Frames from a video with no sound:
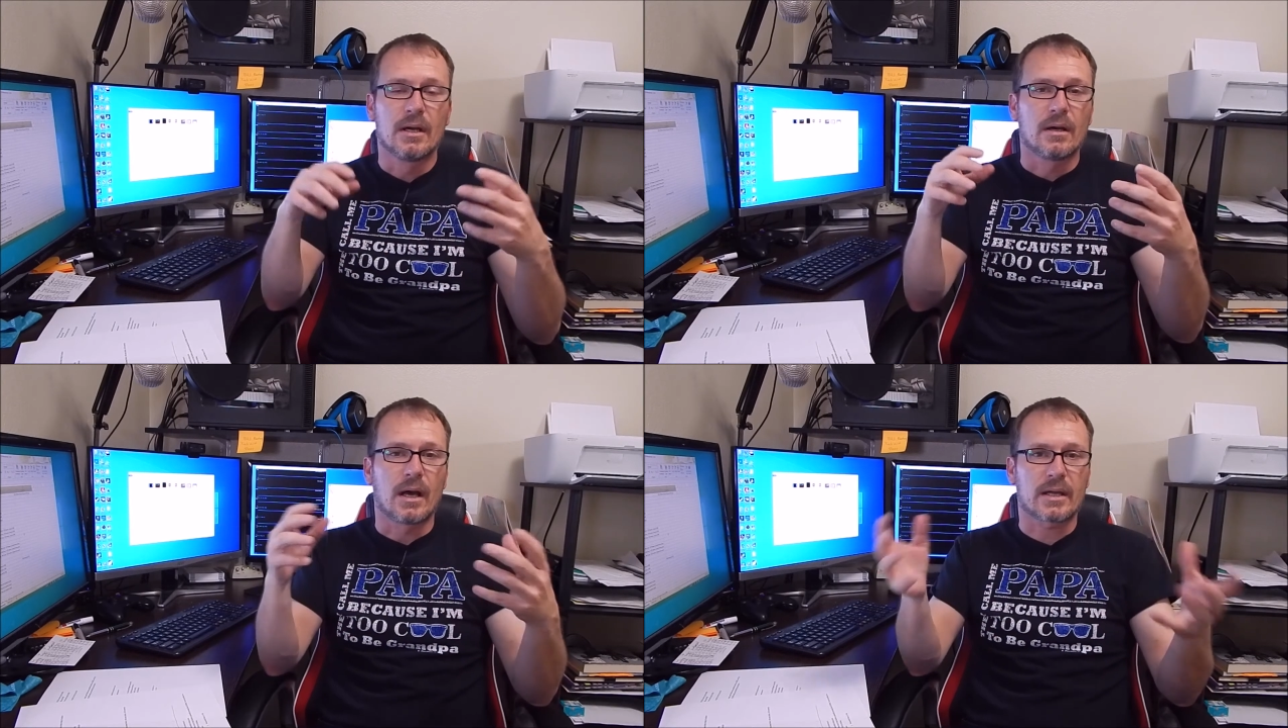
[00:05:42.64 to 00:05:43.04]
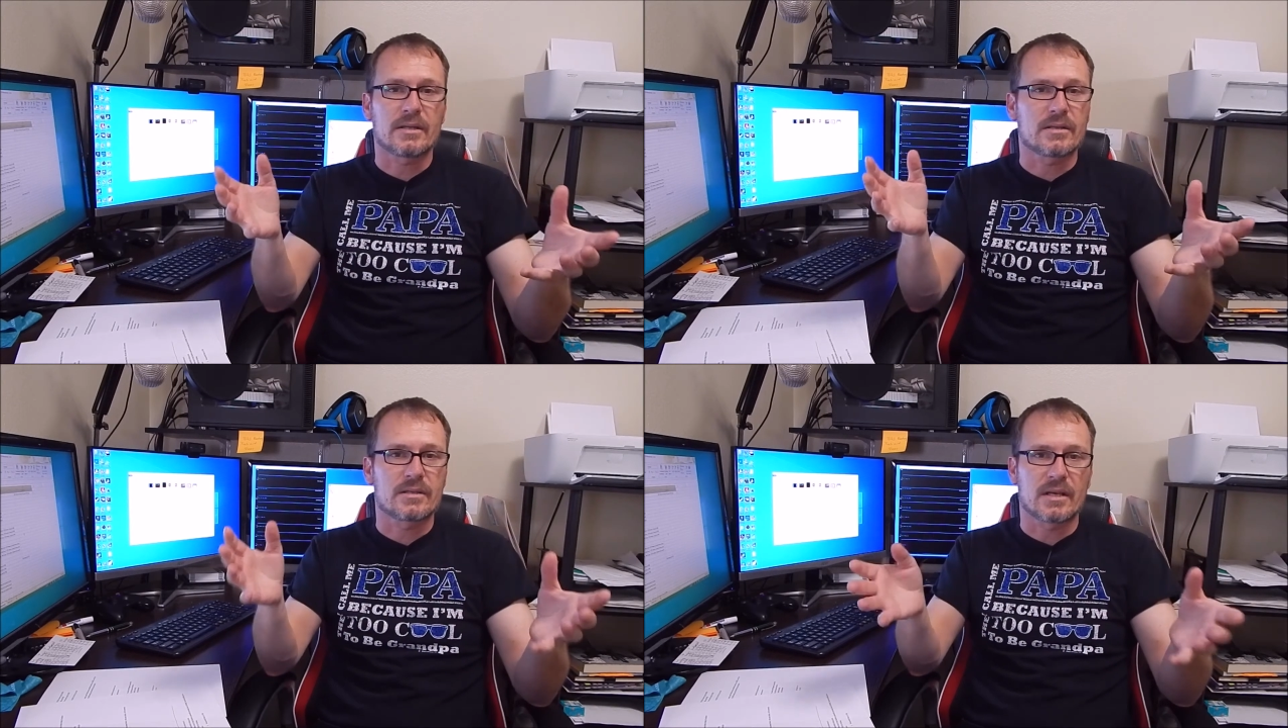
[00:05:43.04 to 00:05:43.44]
I can
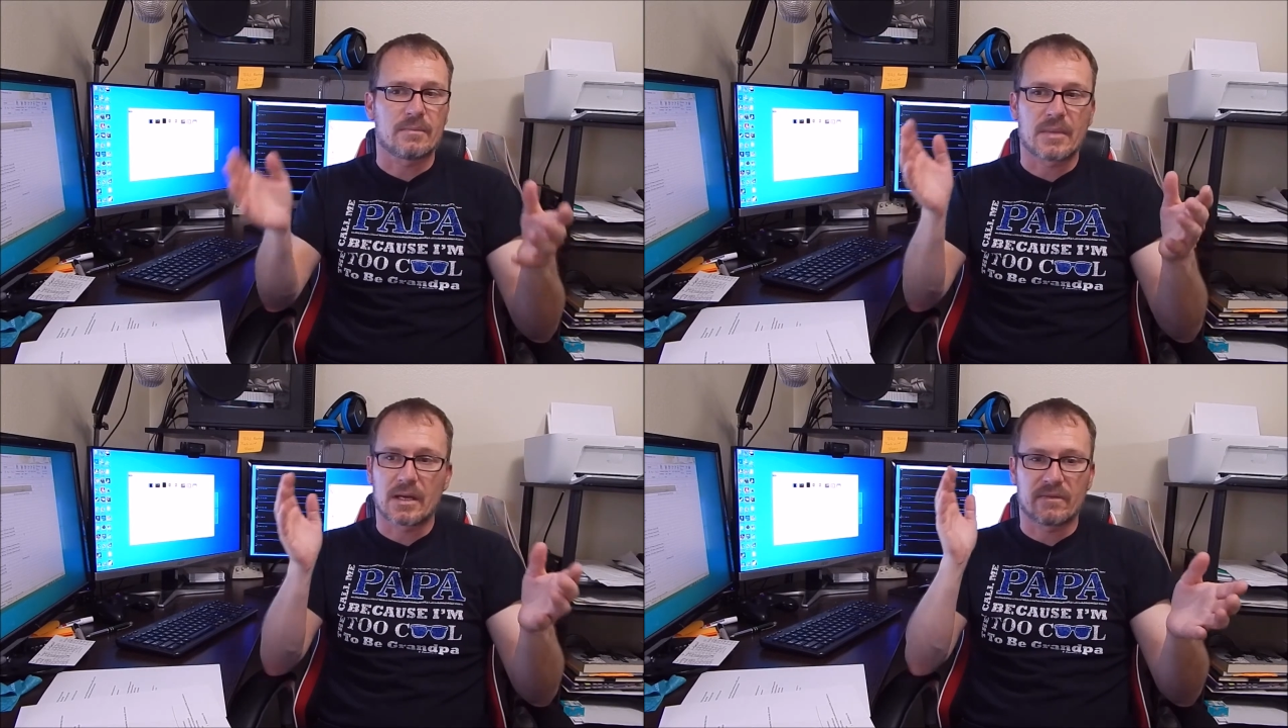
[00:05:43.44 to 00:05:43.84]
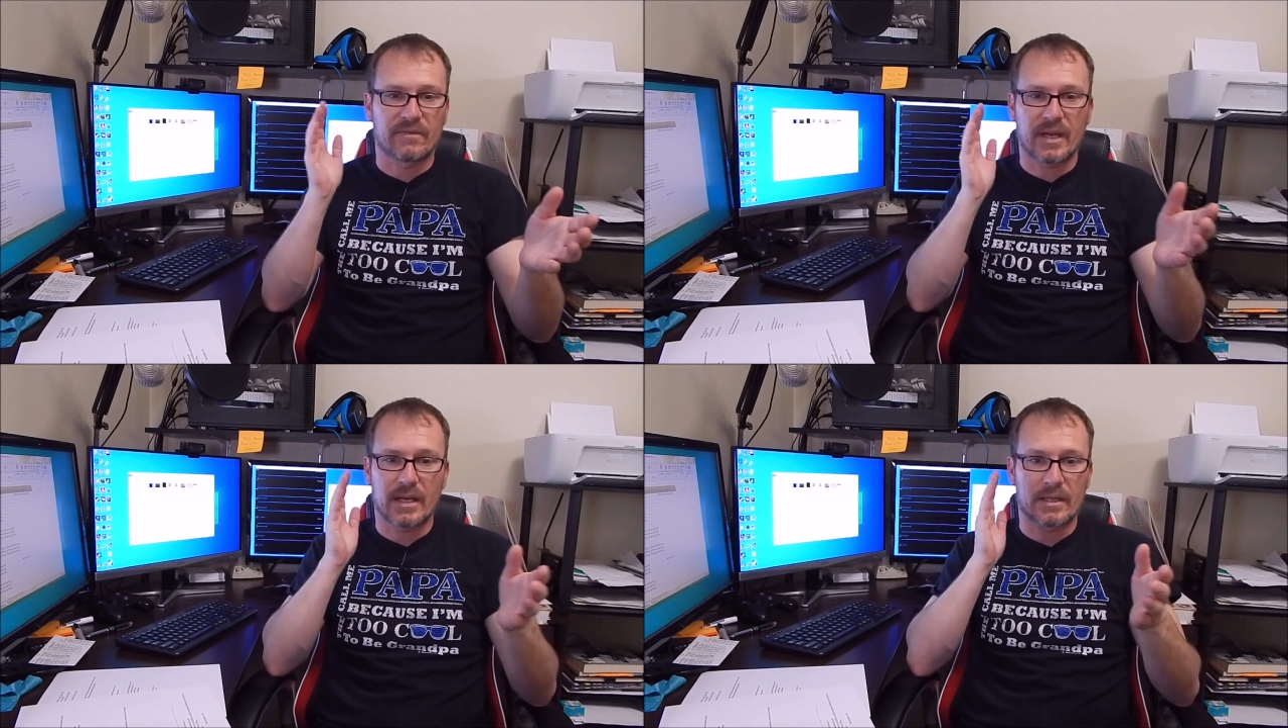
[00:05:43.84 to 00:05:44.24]
just set my
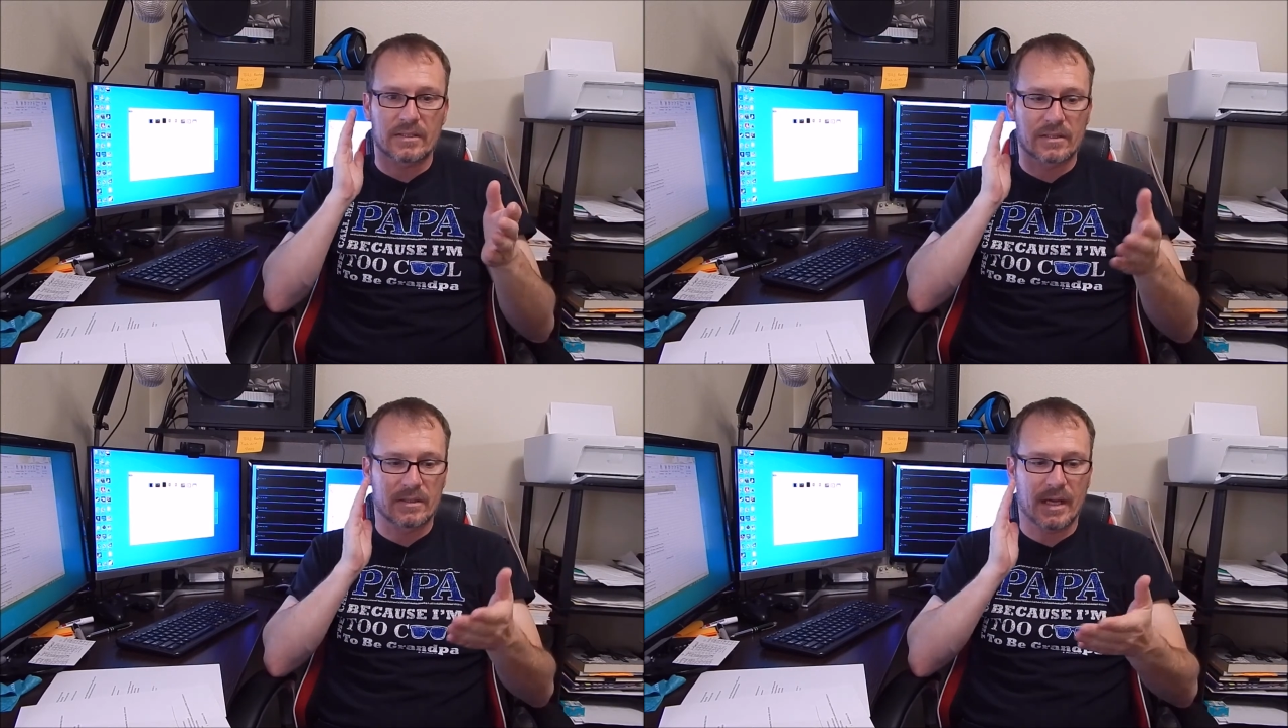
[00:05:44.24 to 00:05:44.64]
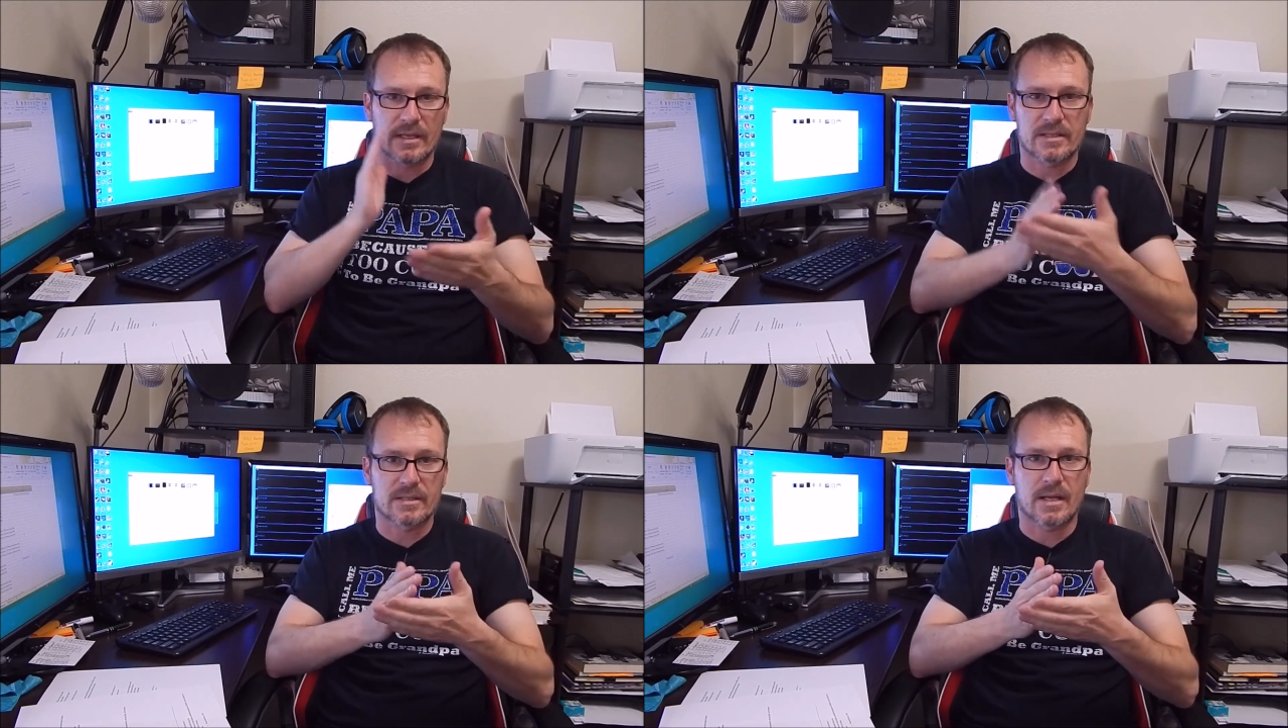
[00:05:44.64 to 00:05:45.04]
fans at a
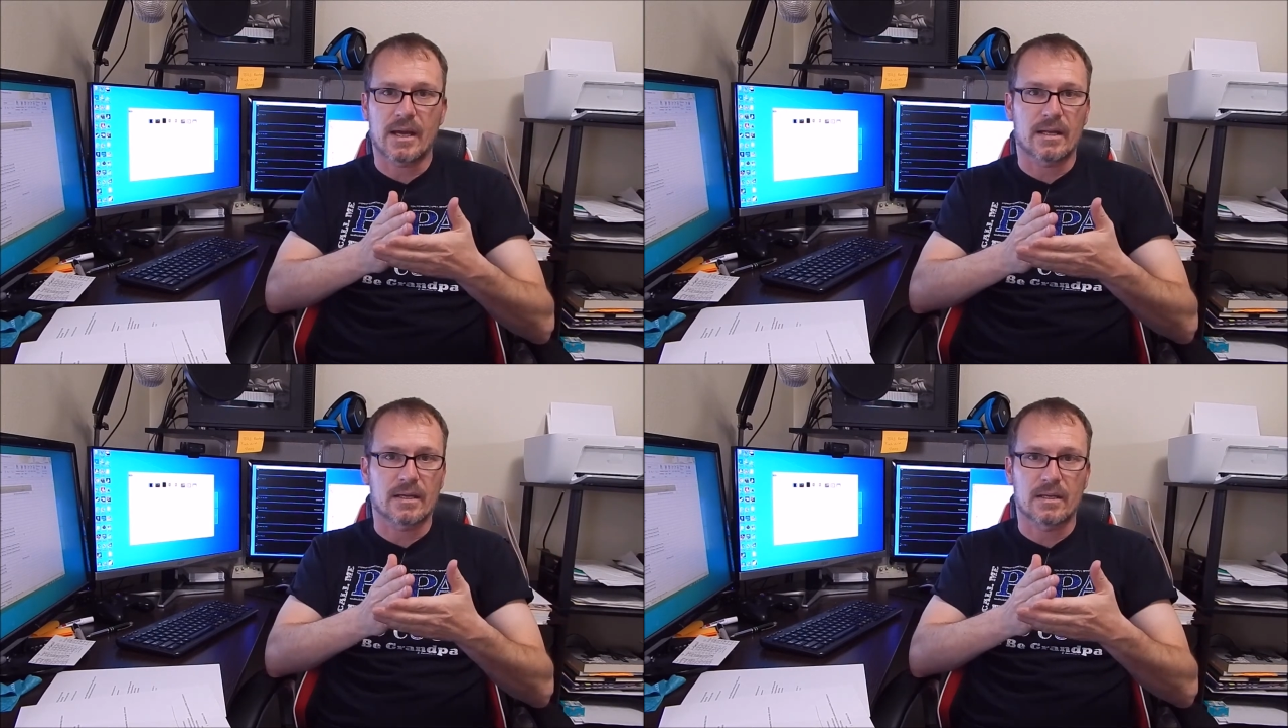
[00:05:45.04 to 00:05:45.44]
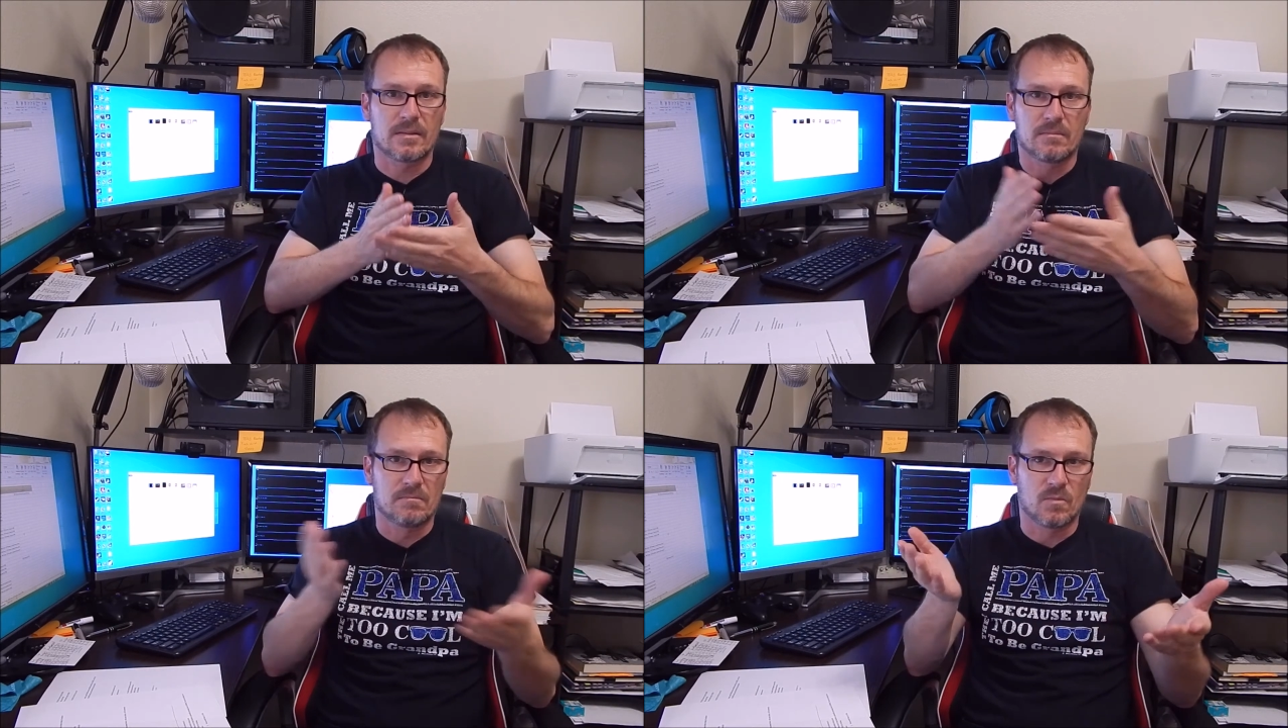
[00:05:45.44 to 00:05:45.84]
static
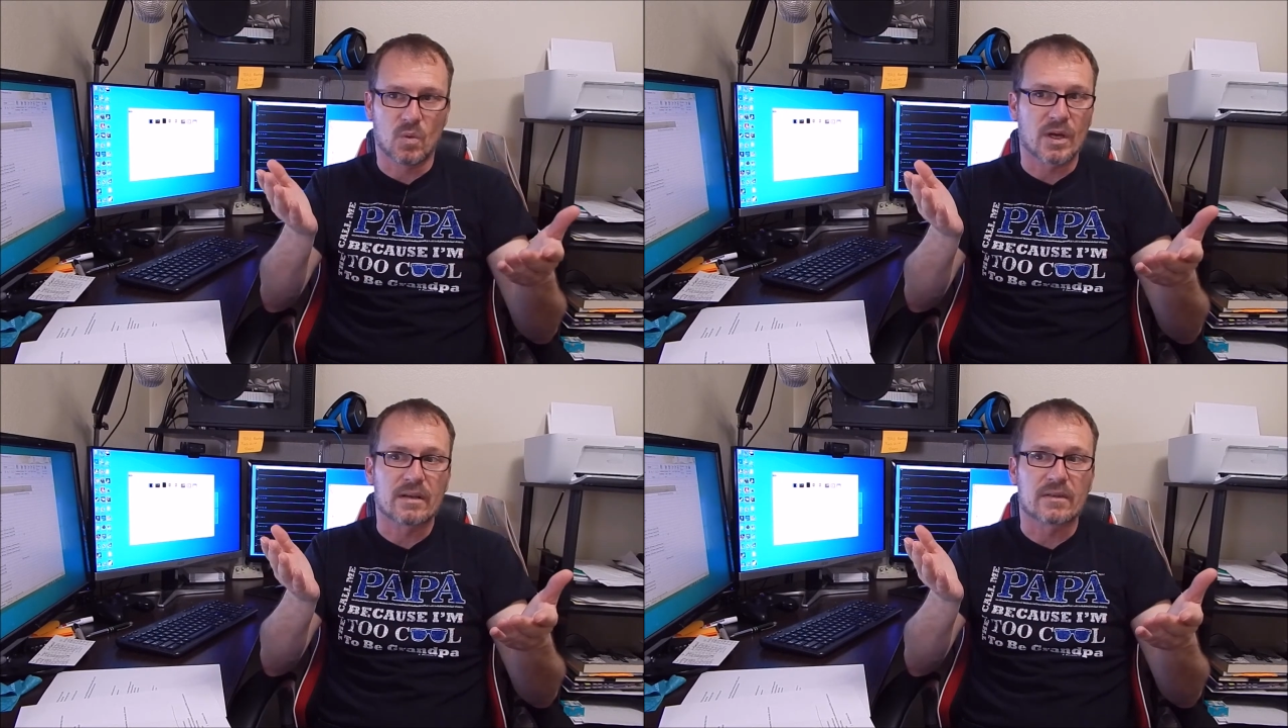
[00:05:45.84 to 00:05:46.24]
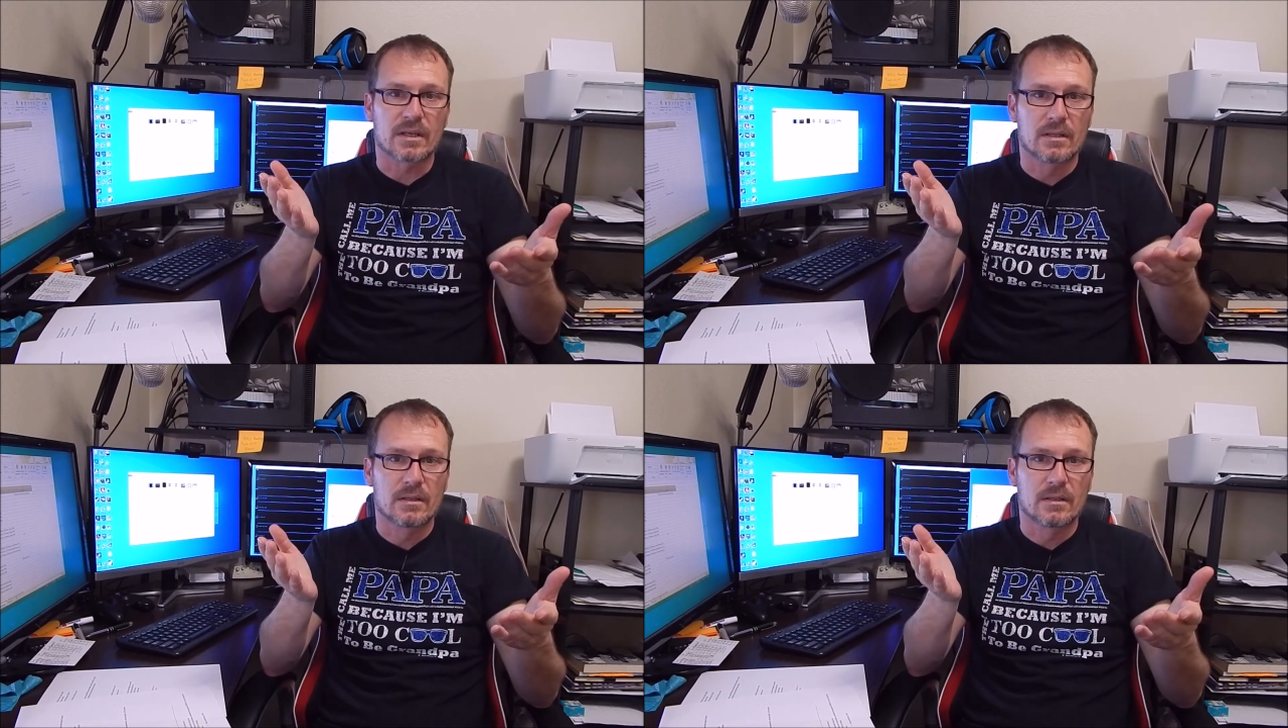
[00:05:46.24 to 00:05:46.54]
whatever.